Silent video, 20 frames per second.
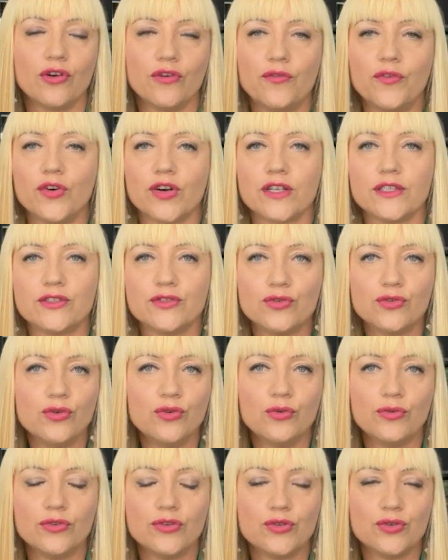for a
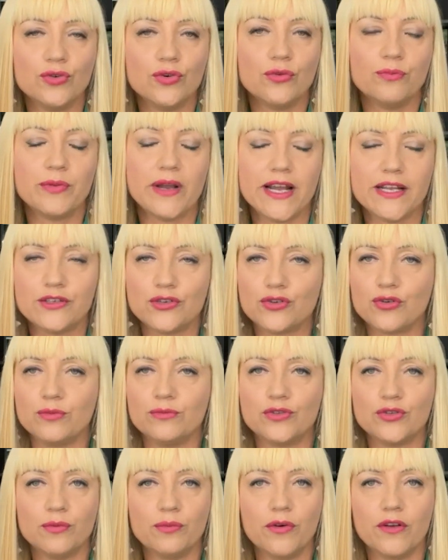two bedroom,
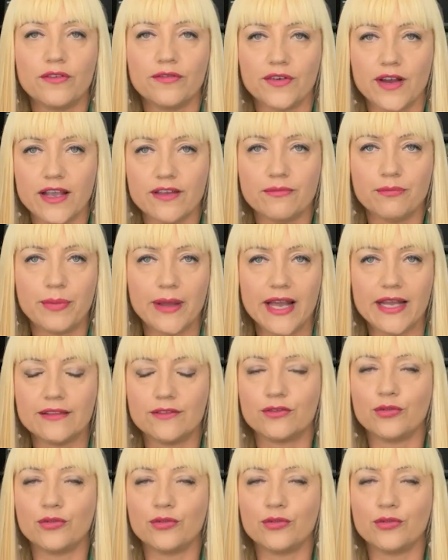2.5 bed